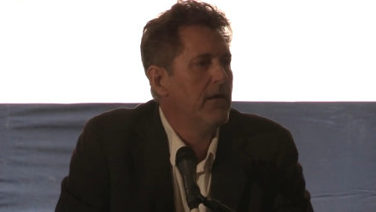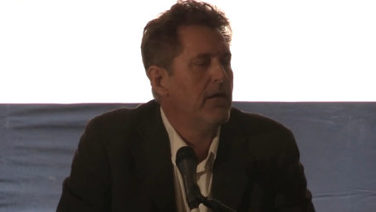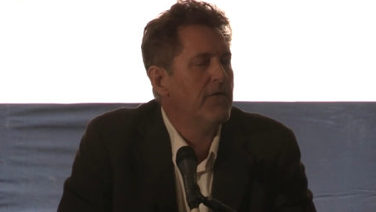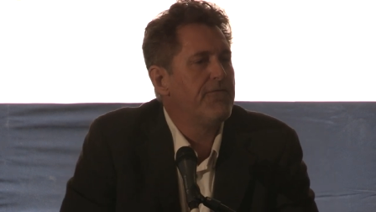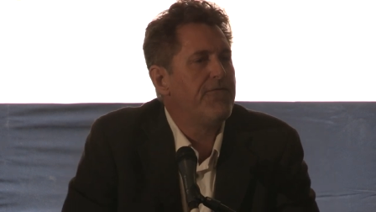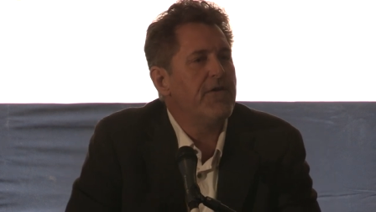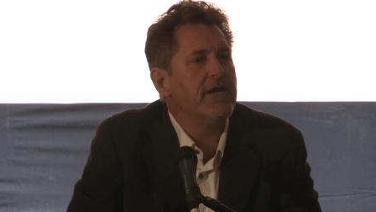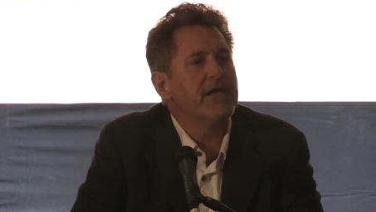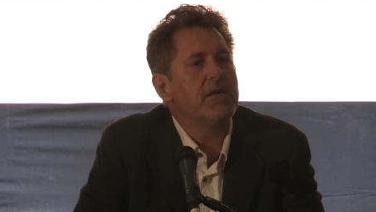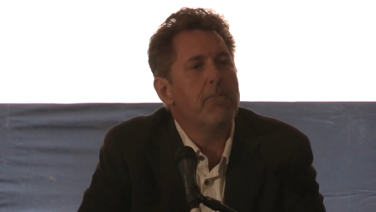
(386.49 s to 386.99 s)

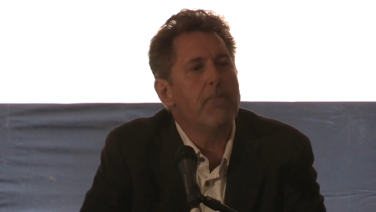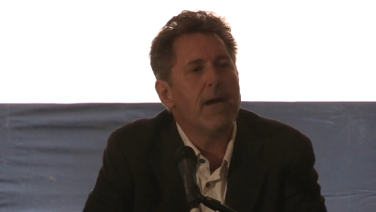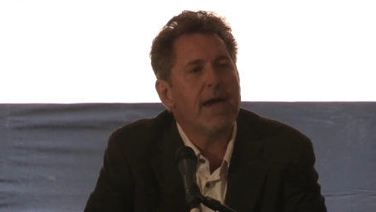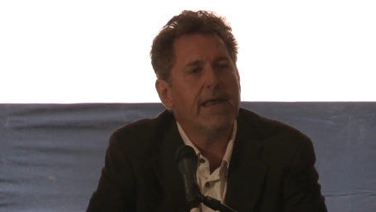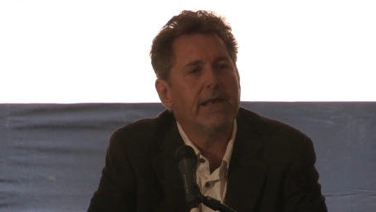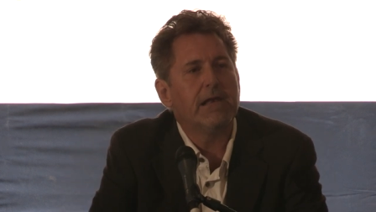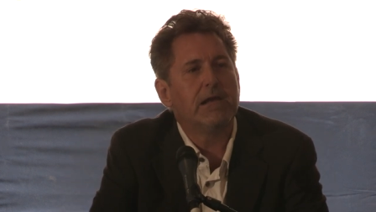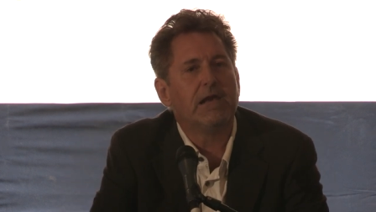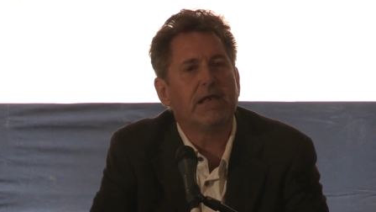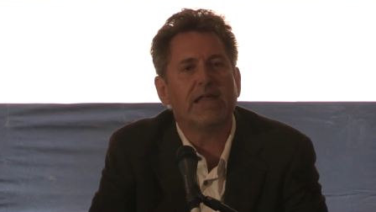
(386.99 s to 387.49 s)

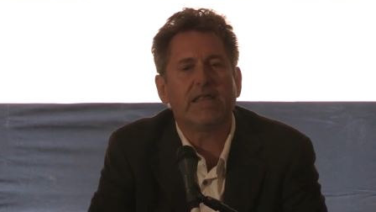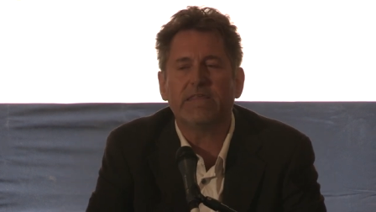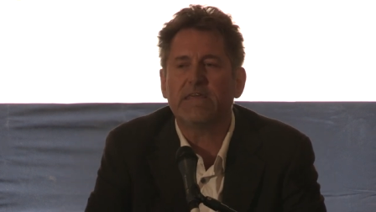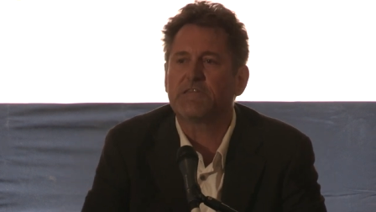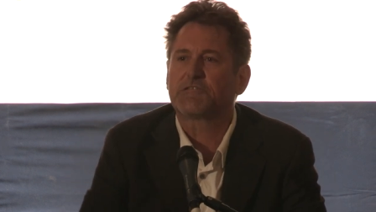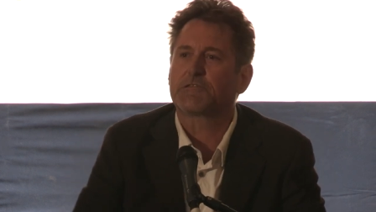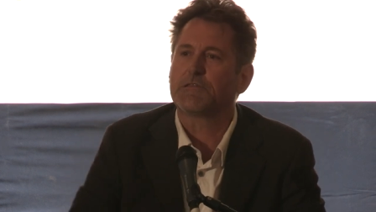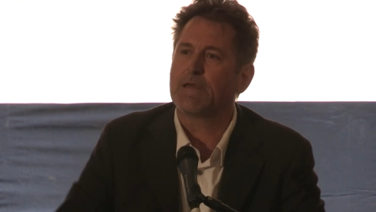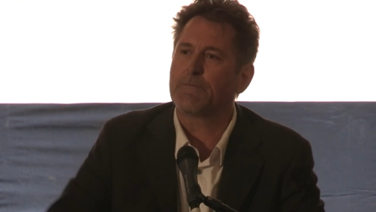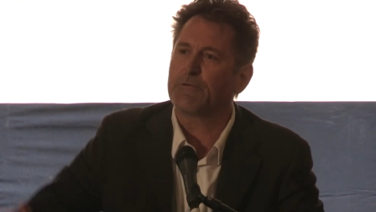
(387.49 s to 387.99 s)
Fundamentally,
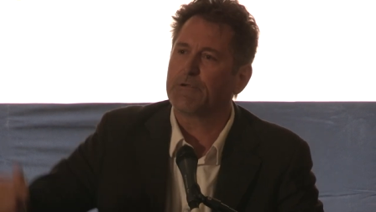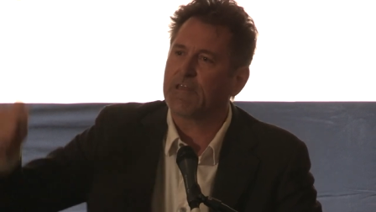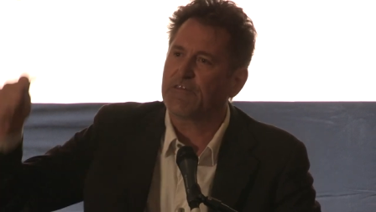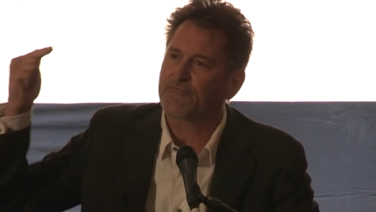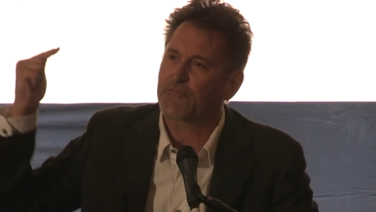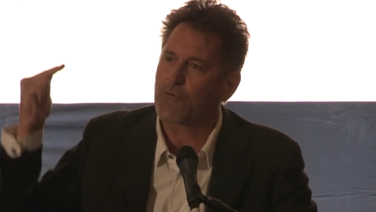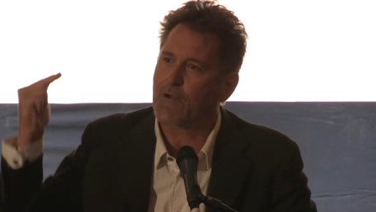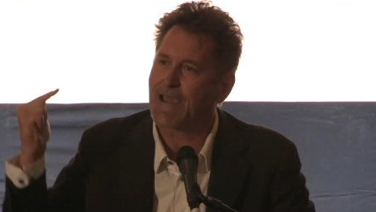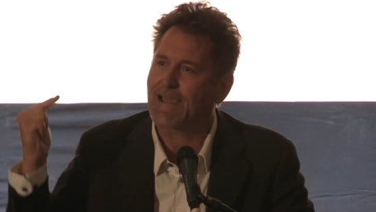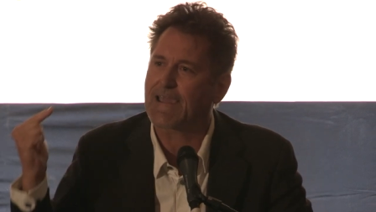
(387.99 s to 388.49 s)
these
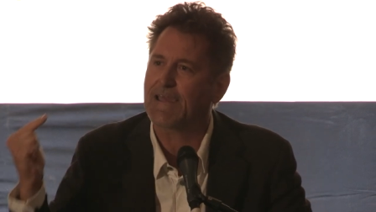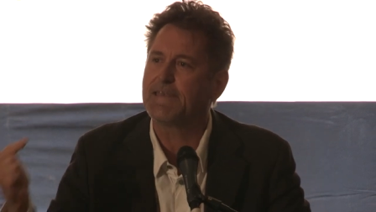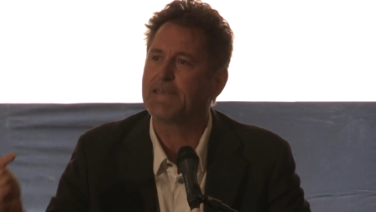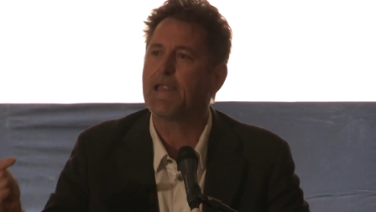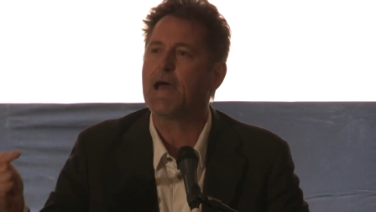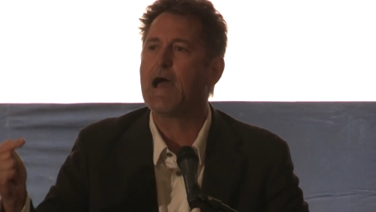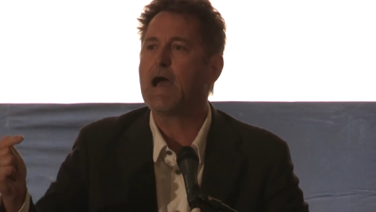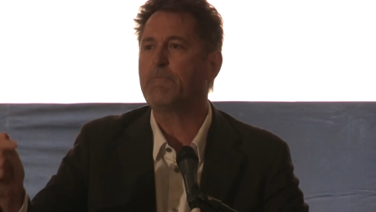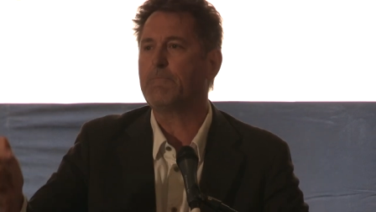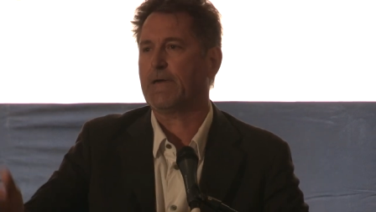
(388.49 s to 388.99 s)
liberties were
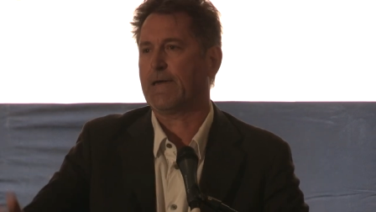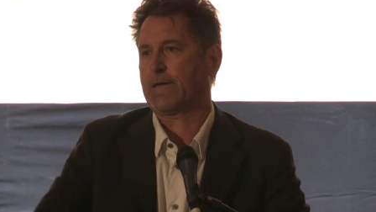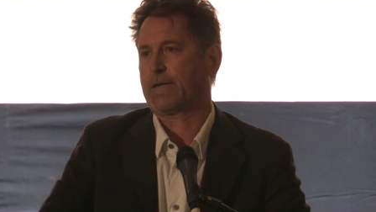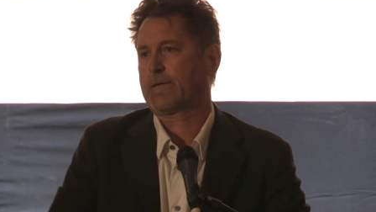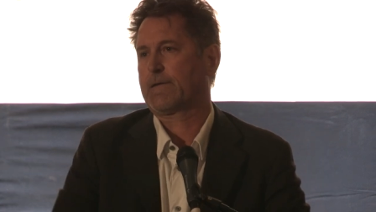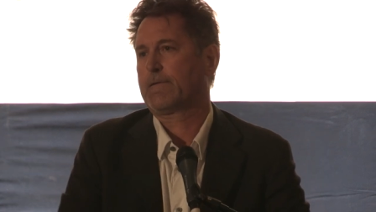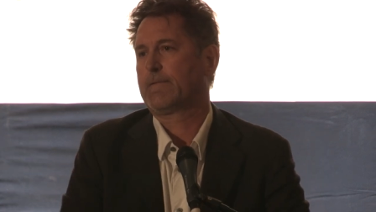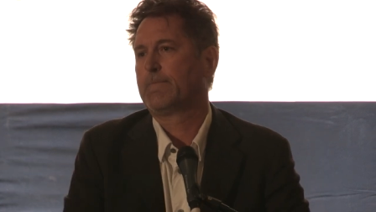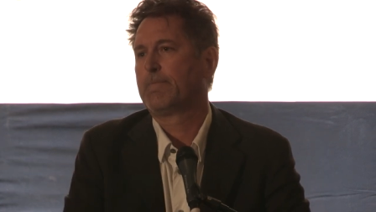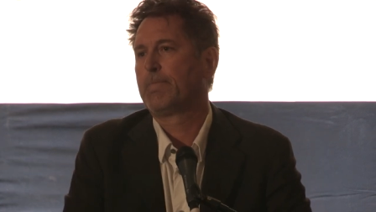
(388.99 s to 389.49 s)
economic
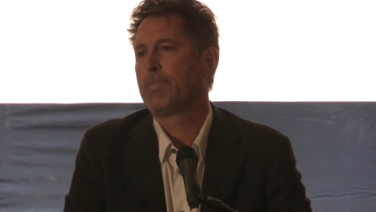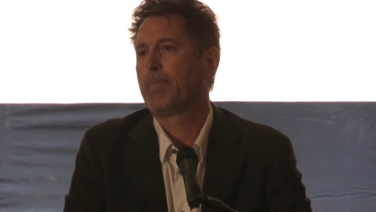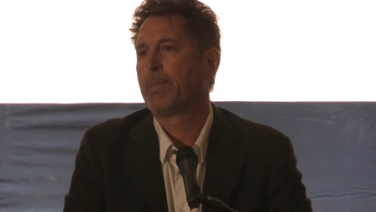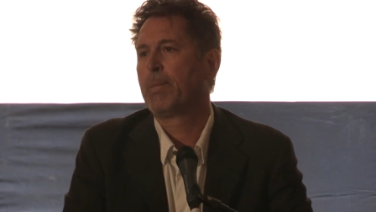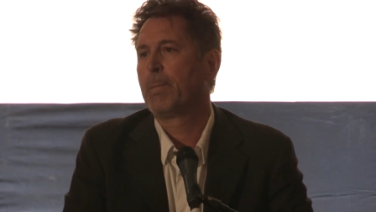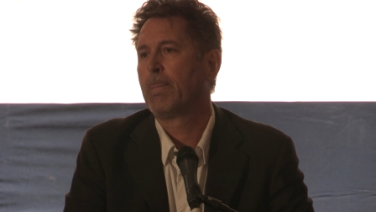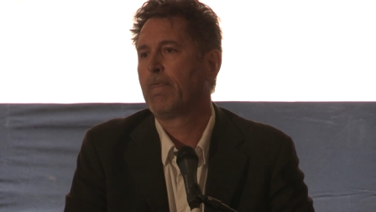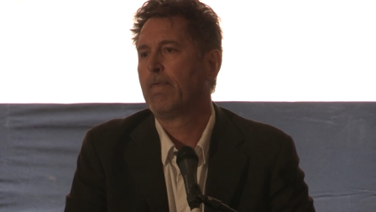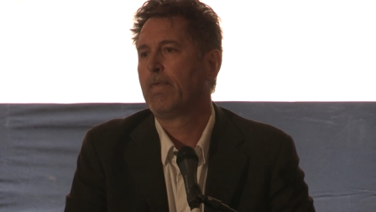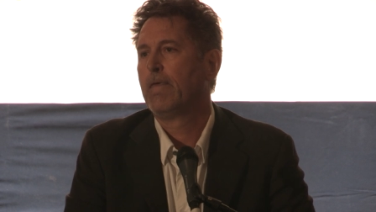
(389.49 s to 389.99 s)

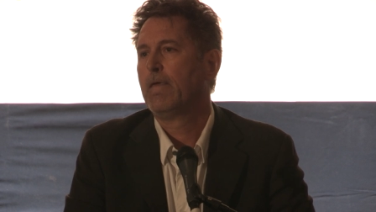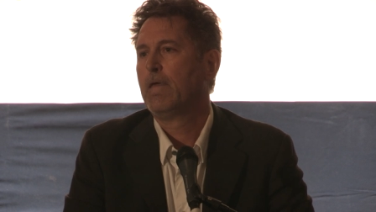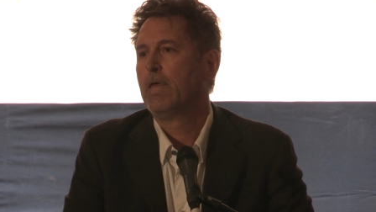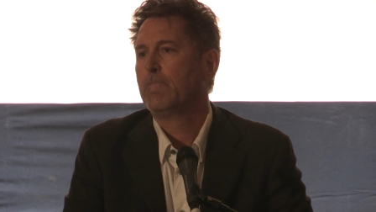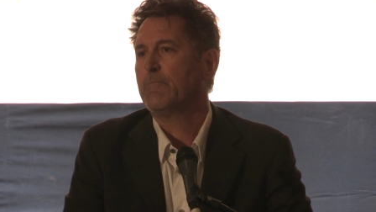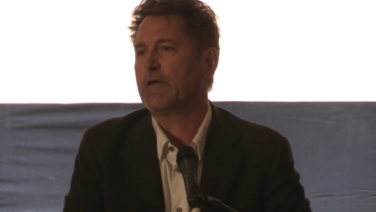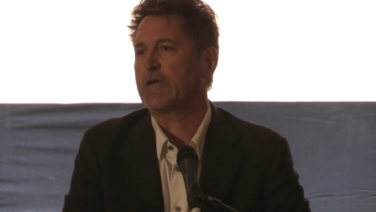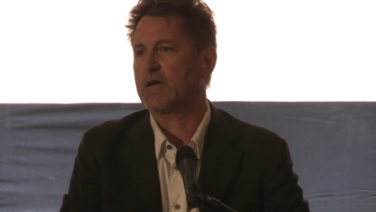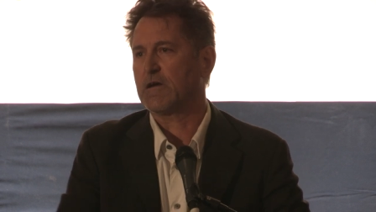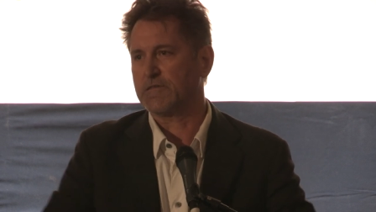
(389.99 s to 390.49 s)

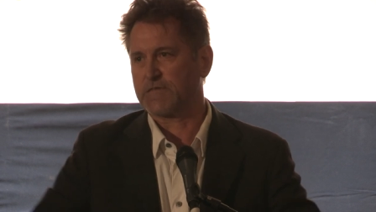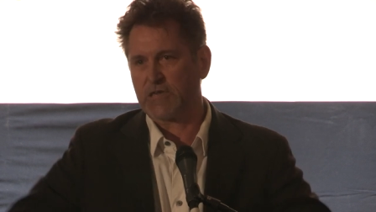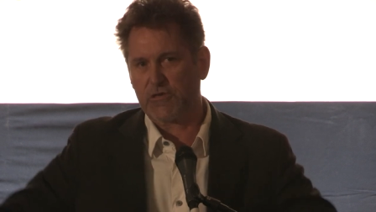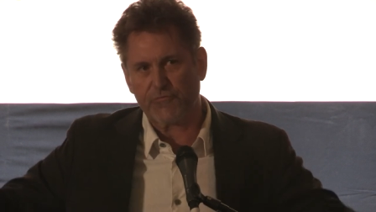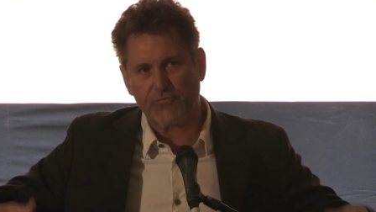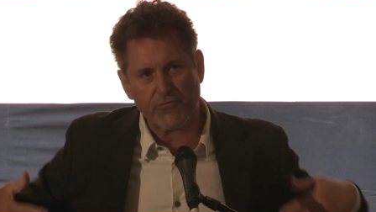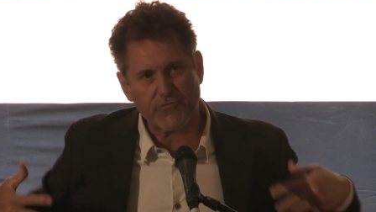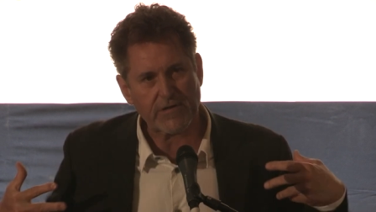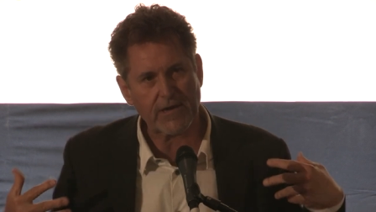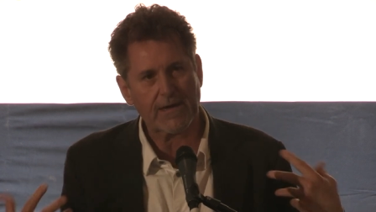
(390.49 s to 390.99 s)
because
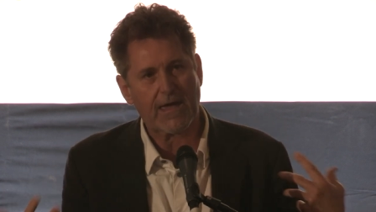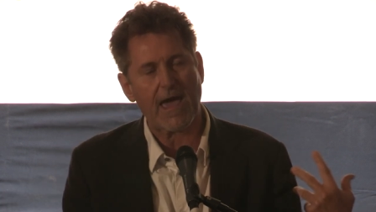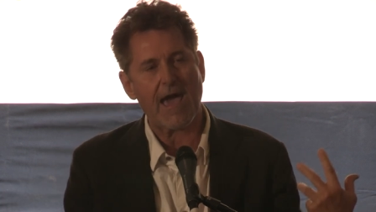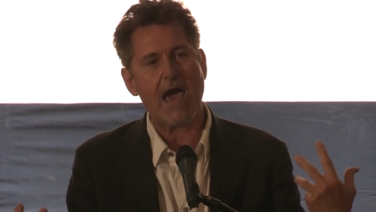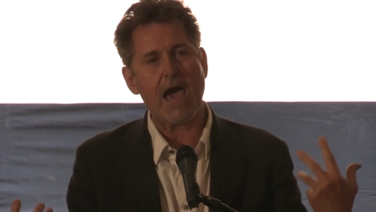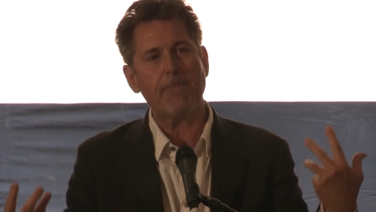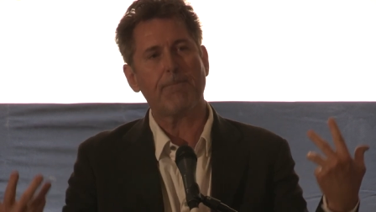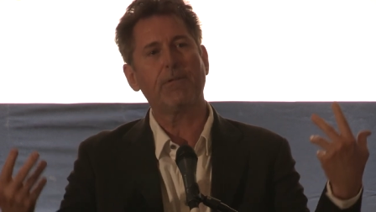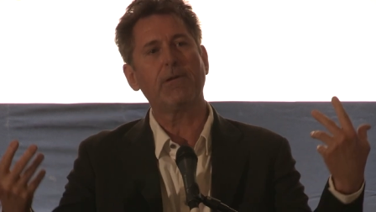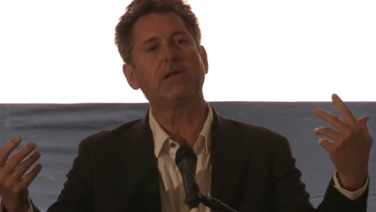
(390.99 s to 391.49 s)
this was a
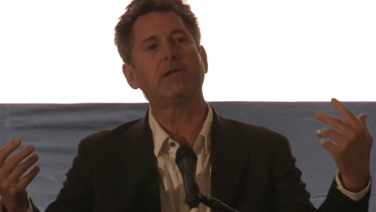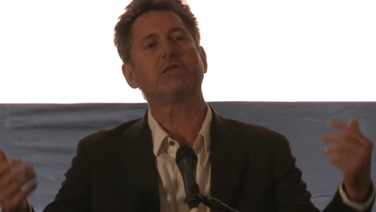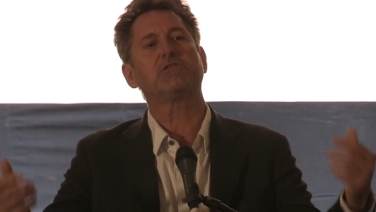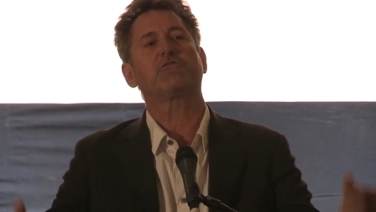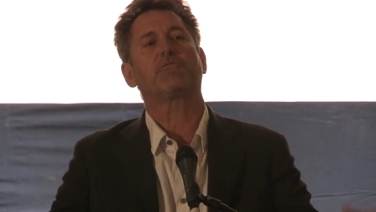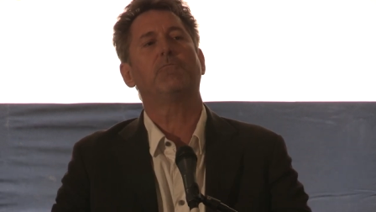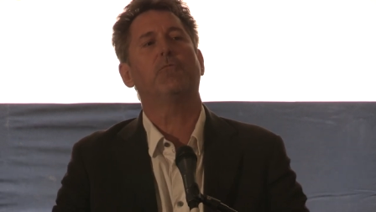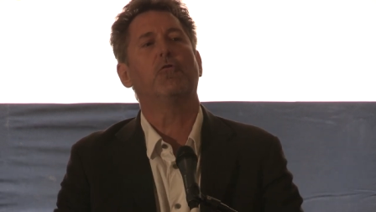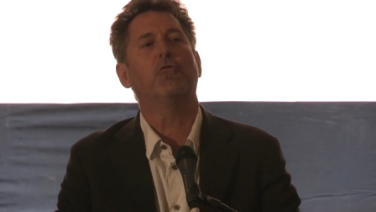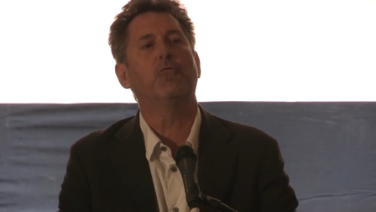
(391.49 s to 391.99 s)

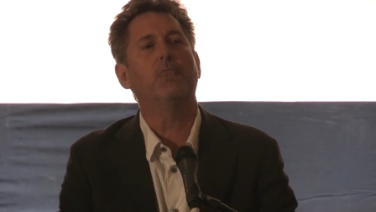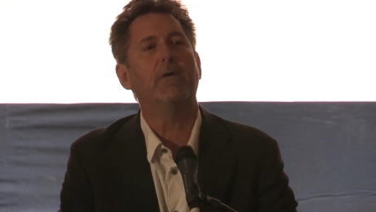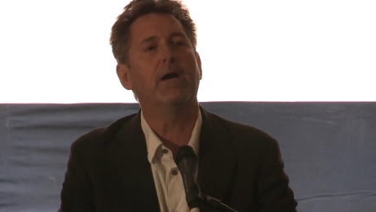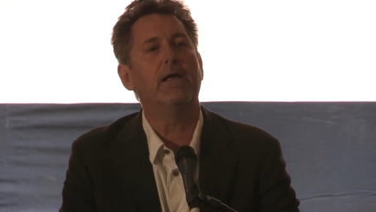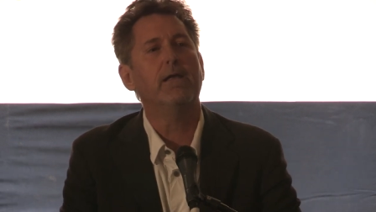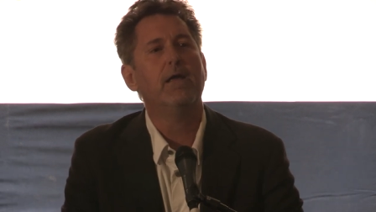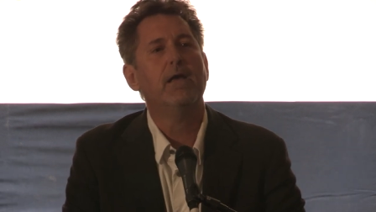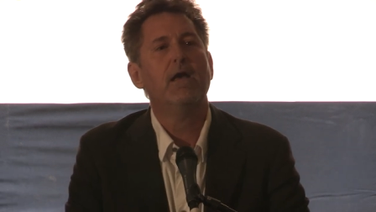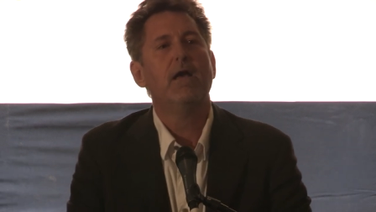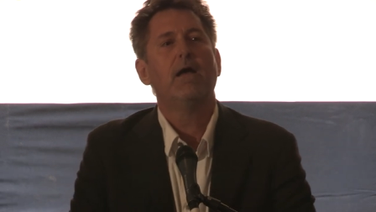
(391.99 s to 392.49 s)
capitalist
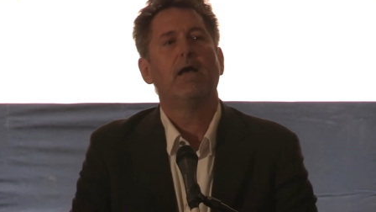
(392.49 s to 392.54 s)
movement.